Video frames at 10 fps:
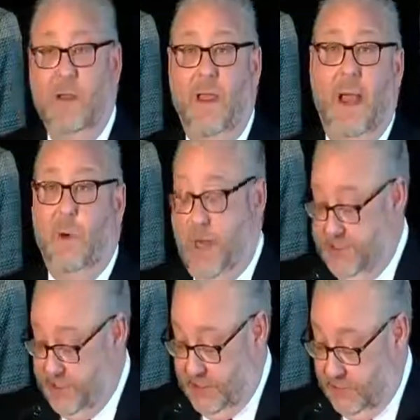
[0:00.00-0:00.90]

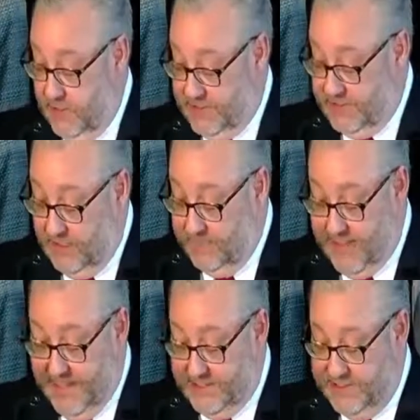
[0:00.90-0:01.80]
collaboration across
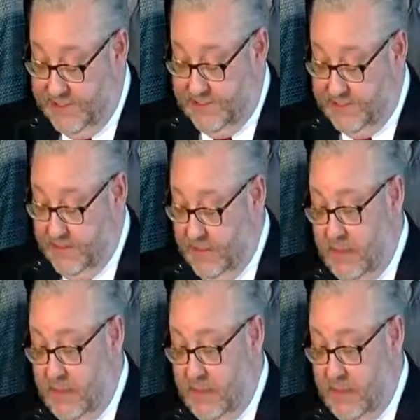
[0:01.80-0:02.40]
government agencies,